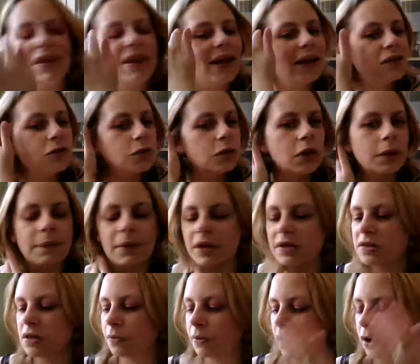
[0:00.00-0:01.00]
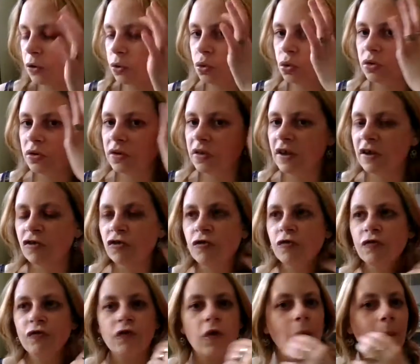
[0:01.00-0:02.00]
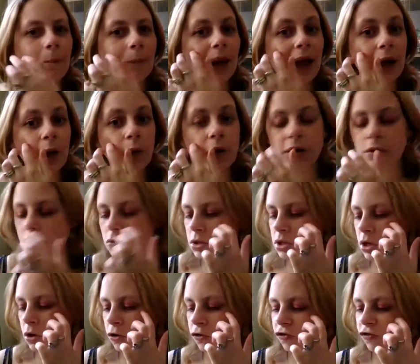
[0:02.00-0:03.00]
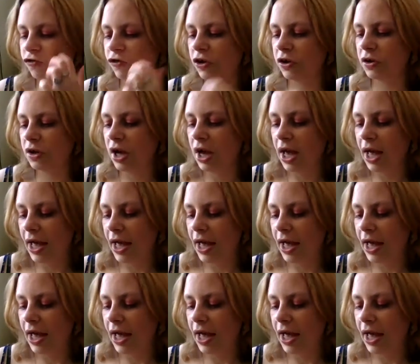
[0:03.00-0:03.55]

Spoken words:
next one I picked up, and I ordered this from Blackwell's in Oxford,